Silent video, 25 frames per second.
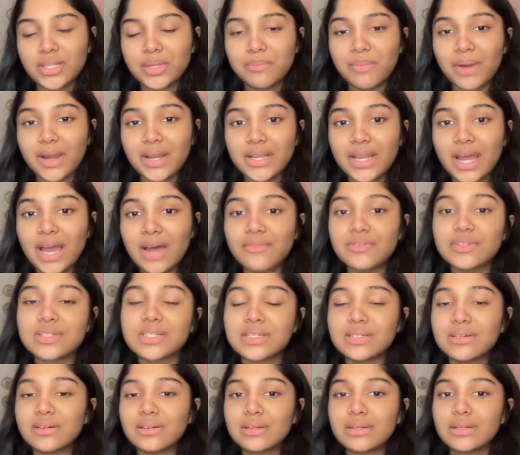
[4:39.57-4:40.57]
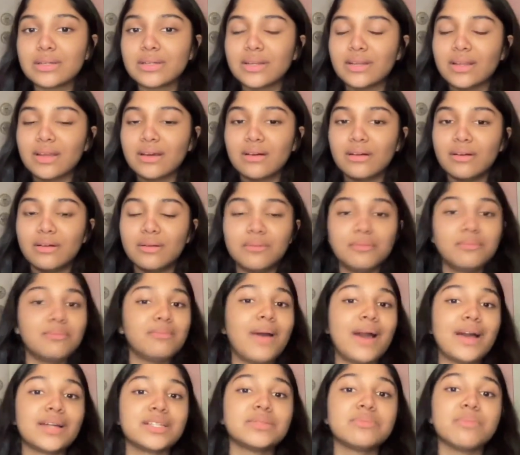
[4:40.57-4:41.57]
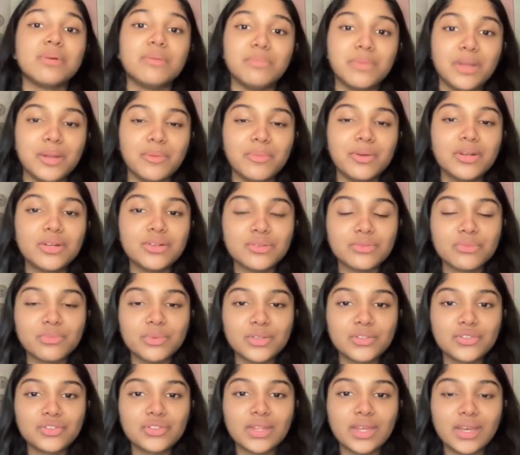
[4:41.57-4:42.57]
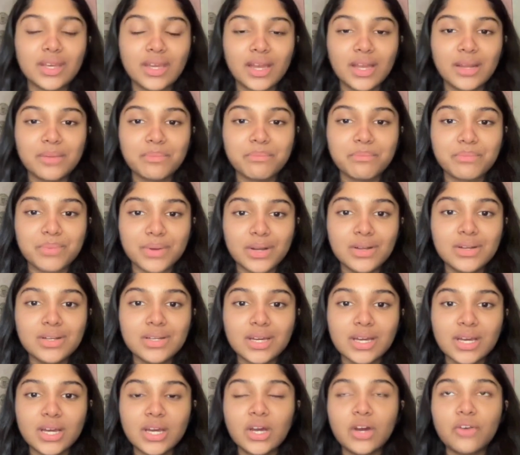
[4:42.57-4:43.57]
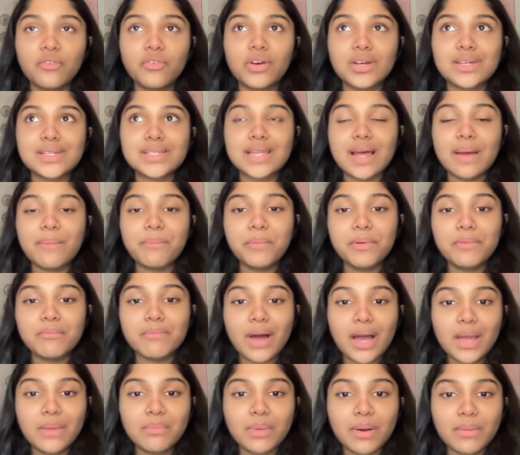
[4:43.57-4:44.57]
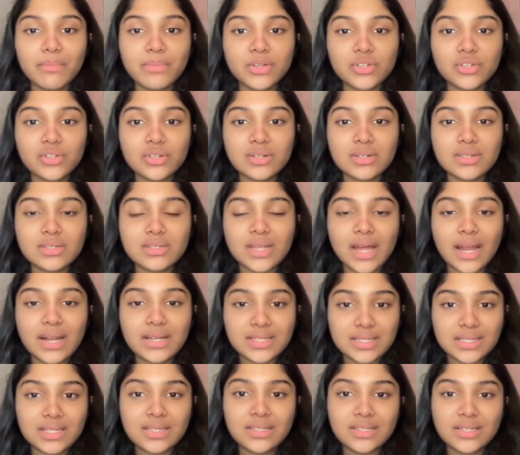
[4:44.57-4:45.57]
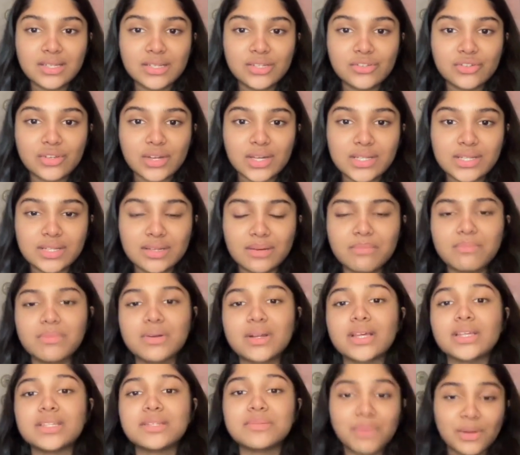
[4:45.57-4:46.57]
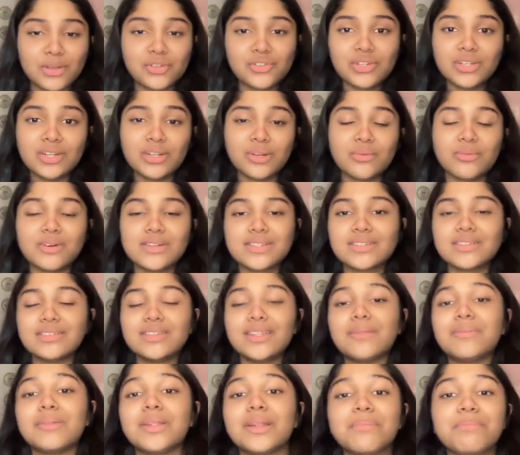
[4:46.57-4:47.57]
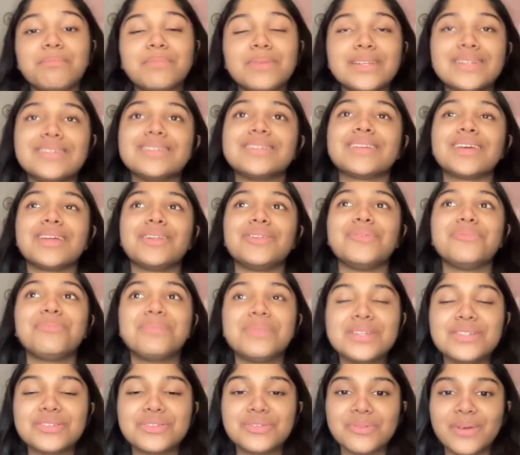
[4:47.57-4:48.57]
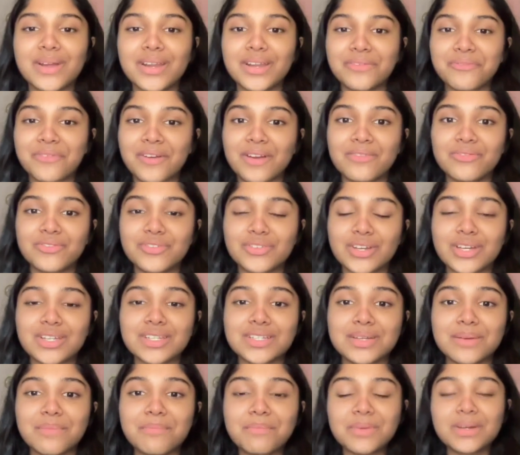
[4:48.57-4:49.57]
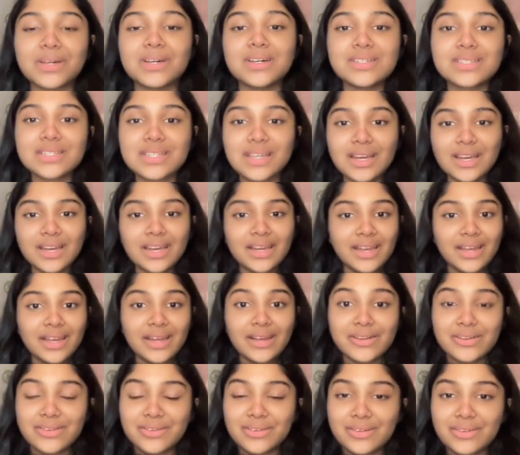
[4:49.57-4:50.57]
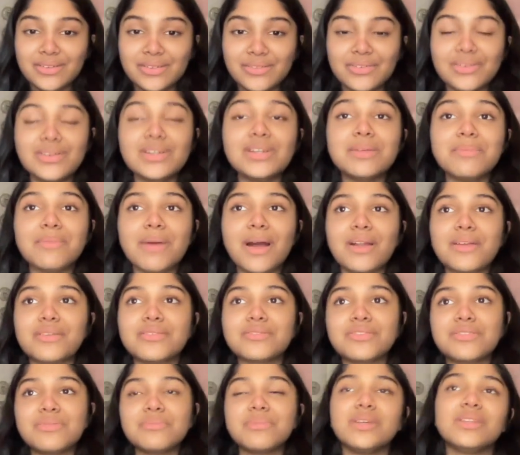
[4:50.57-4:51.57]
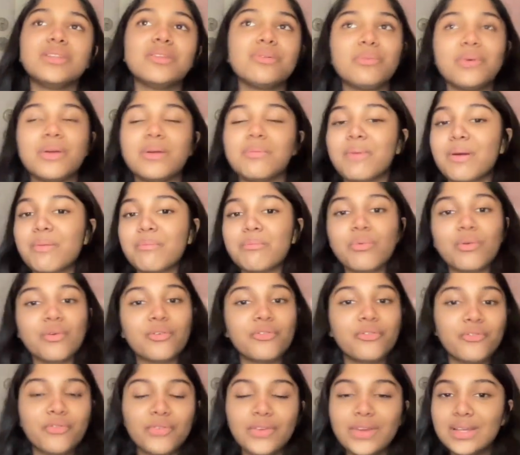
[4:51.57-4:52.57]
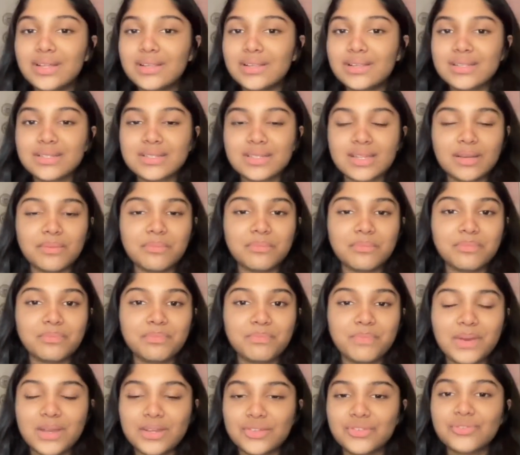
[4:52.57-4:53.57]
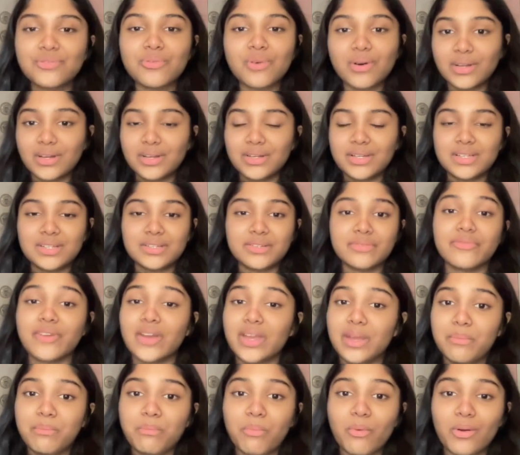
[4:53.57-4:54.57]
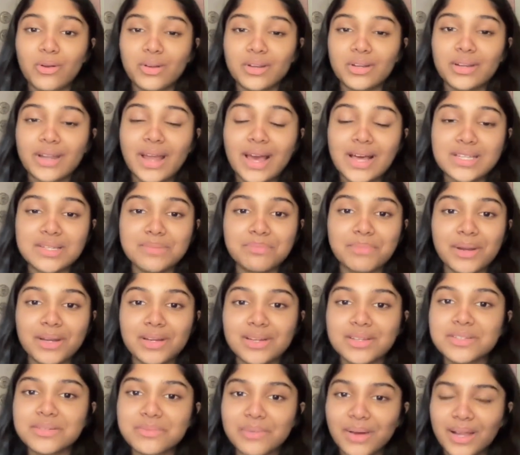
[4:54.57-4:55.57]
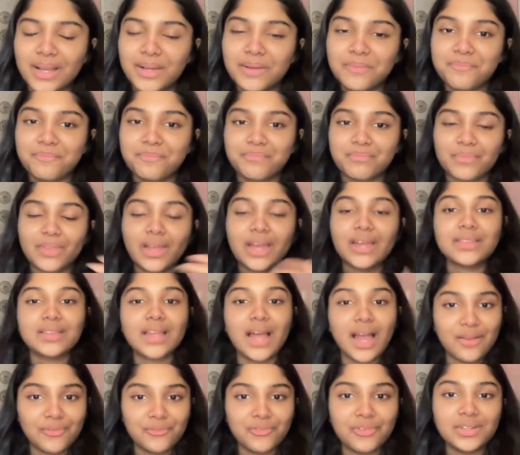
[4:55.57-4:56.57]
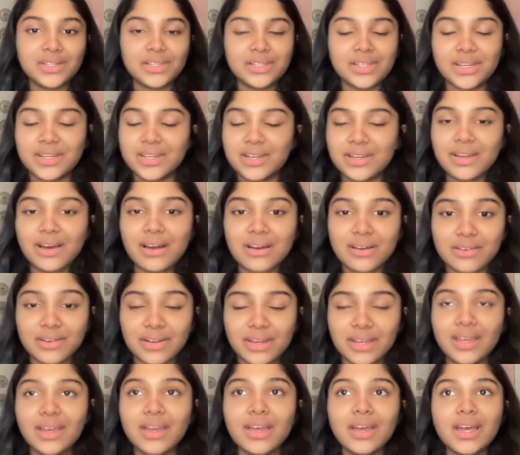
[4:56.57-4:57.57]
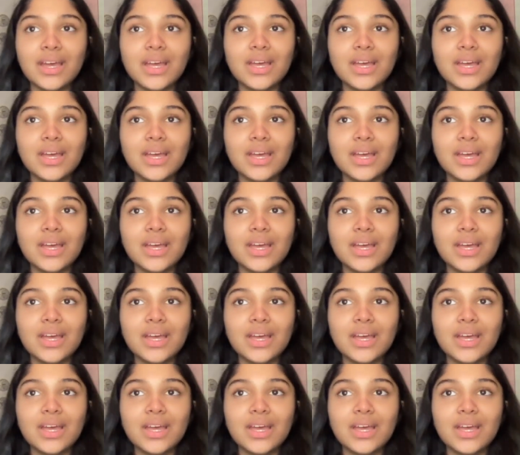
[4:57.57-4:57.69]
They might have a certain maximum limit to which they can print. For example, my publishers had 60 GSM, but I specially requested them that can you please do 85 GSM, because it really matters to me the way my book feels, and page quality is a very important aspect as well. And thankfully they did agree.